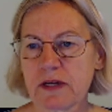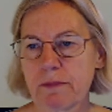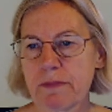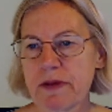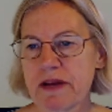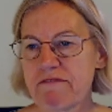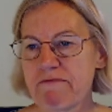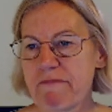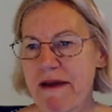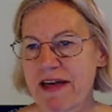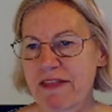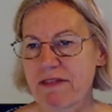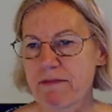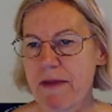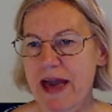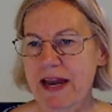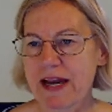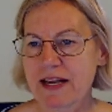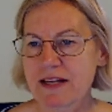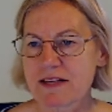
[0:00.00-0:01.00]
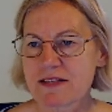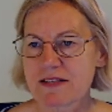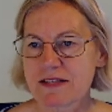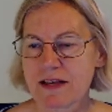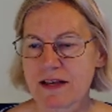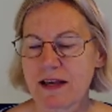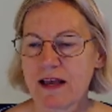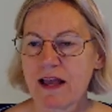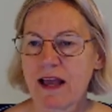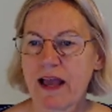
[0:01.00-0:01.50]
bit of mathematics
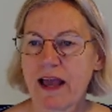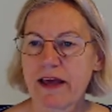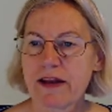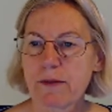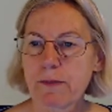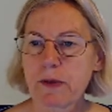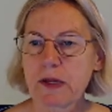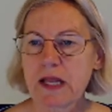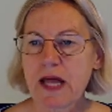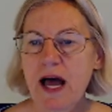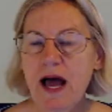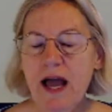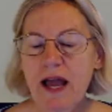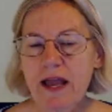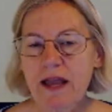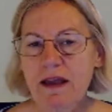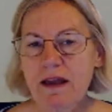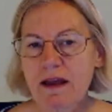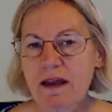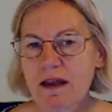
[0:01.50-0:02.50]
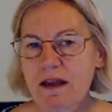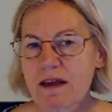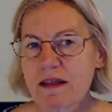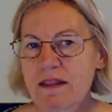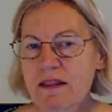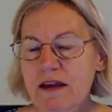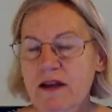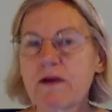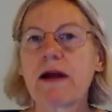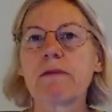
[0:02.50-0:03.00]
and apply
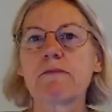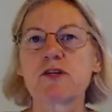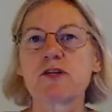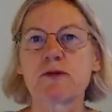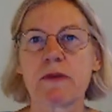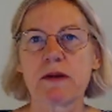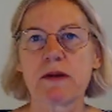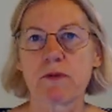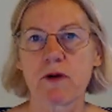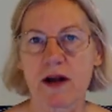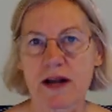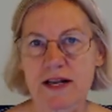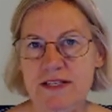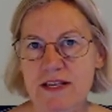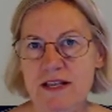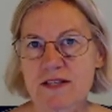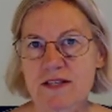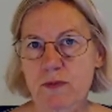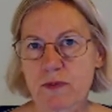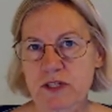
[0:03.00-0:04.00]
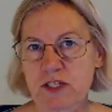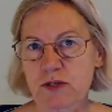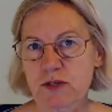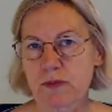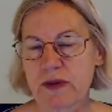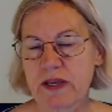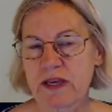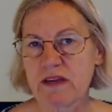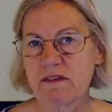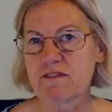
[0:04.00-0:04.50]
the Schmidt process, which
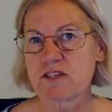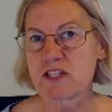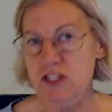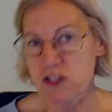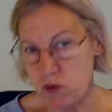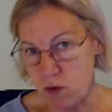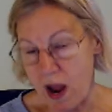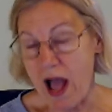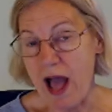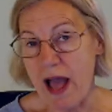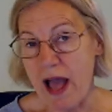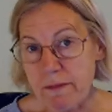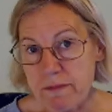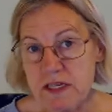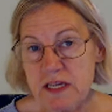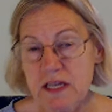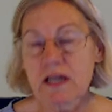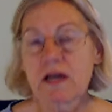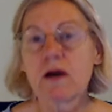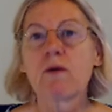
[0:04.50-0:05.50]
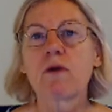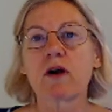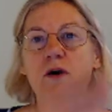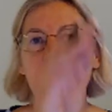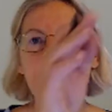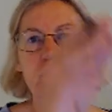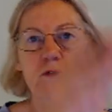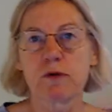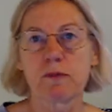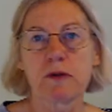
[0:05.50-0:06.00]
we've described. We're going
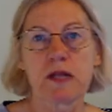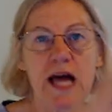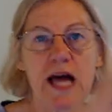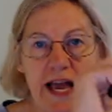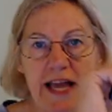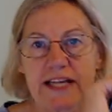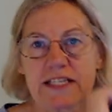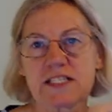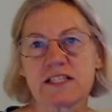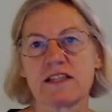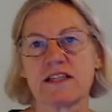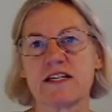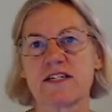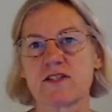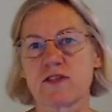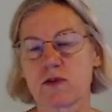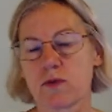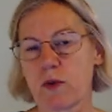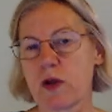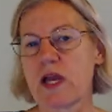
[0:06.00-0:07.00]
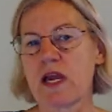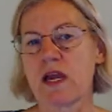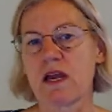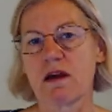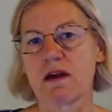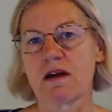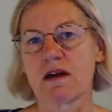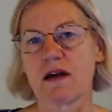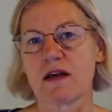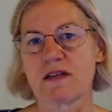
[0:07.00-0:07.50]
to apply it to these three
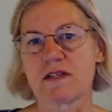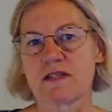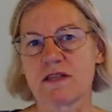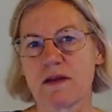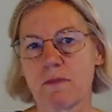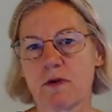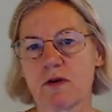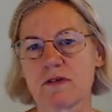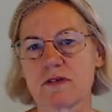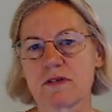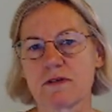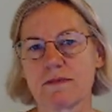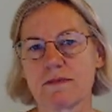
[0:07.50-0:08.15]
symbols.